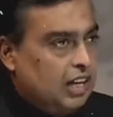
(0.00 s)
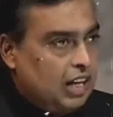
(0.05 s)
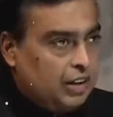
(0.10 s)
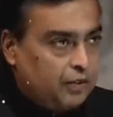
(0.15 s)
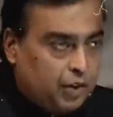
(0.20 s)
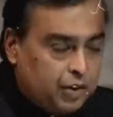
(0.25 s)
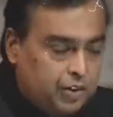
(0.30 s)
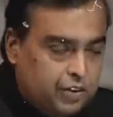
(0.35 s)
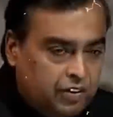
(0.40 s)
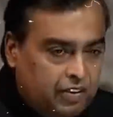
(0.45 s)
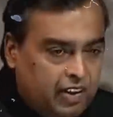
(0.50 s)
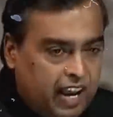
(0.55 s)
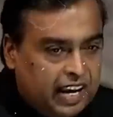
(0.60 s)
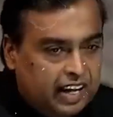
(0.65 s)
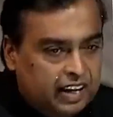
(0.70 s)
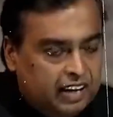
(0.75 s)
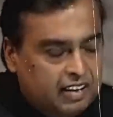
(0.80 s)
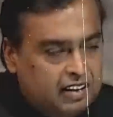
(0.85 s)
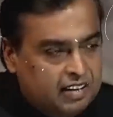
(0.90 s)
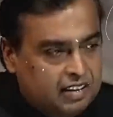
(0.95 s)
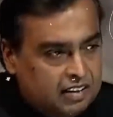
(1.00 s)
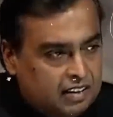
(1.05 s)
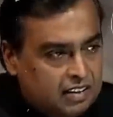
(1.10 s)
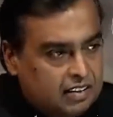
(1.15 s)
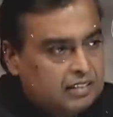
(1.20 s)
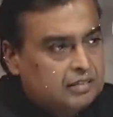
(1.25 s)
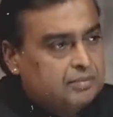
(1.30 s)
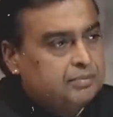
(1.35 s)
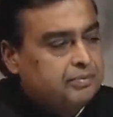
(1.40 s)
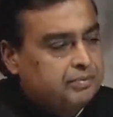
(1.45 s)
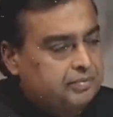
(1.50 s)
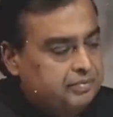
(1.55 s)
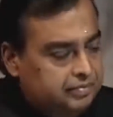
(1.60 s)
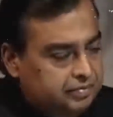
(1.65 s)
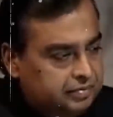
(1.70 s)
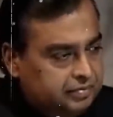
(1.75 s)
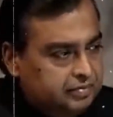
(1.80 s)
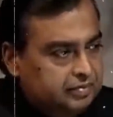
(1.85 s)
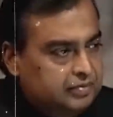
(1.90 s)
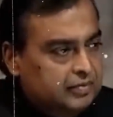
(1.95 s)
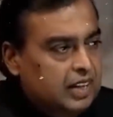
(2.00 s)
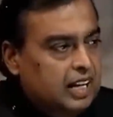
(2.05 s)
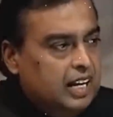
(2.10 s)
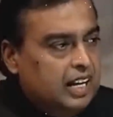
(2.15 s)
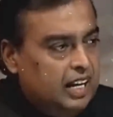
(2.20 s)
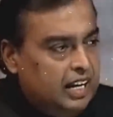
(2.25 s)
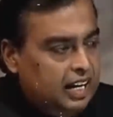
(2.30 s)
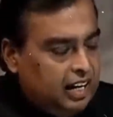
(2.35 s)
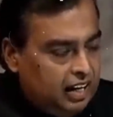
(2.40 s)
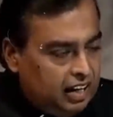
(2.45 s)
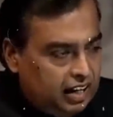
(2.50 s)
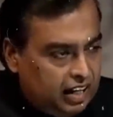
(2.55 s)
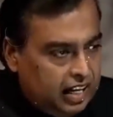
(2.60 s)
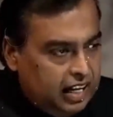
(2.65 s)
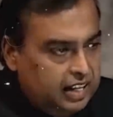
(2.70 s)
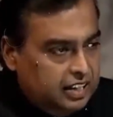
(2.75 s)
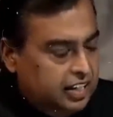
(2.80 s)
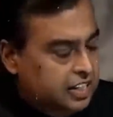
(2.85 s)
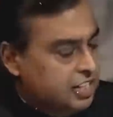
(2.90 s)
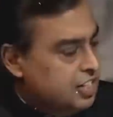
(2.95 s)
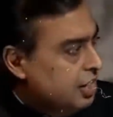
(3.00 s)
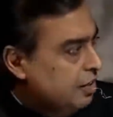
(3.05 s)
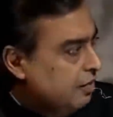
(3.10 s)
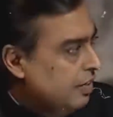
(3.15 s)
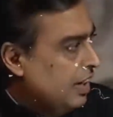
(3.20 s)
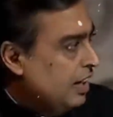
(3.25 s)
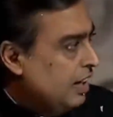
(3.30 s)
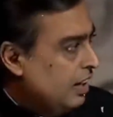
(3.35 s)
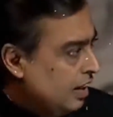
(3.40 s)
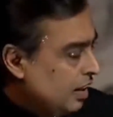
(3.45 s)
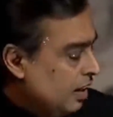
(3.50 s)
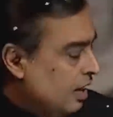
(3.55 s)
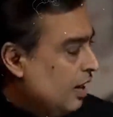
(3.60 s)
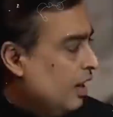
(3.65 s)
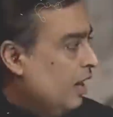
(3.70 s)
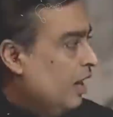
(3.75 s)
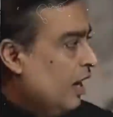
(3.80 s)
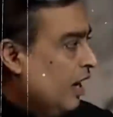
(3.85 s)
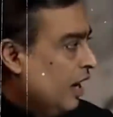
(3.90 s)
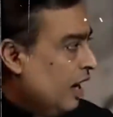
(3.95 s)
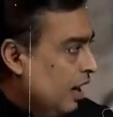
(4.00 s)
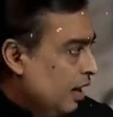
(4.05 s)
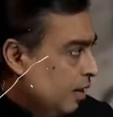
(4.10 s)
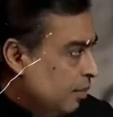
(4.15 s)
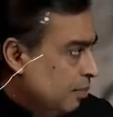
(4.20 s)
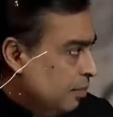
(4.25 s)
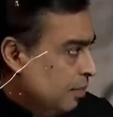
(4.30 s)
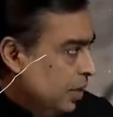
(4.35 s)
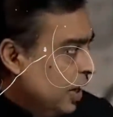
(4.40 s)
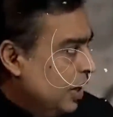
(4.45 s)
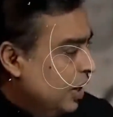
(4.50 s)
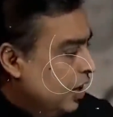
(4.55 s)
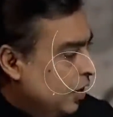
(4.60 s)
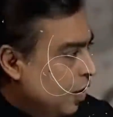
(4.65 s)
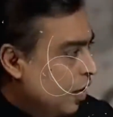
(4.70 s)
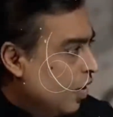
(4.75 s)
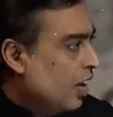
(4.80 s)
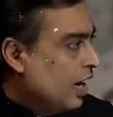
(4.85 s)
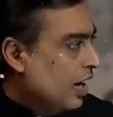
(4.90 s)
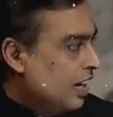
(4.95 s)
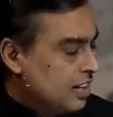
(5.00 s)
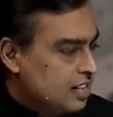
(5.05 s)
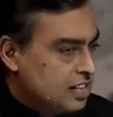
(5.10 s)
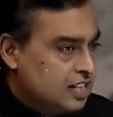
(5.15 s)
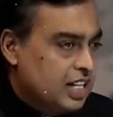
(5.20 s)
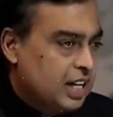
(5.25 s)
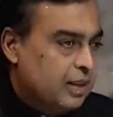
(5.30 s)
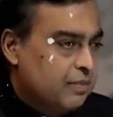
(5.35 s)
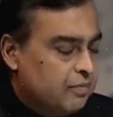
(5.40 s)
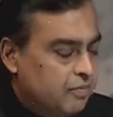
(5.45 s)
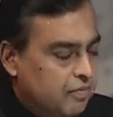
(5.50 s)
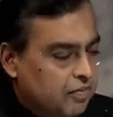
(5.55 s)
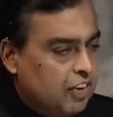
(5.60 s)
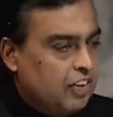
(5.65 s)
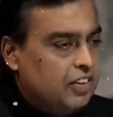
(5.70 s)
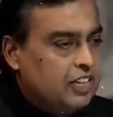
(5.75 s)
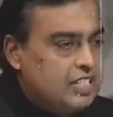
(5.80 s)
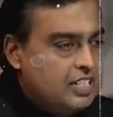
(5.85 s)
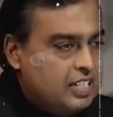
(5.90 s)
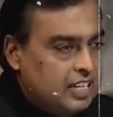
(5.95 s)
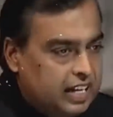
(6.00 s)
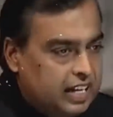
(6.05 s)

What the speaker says: I want to thank NDTV, Pranay Roy and his team for this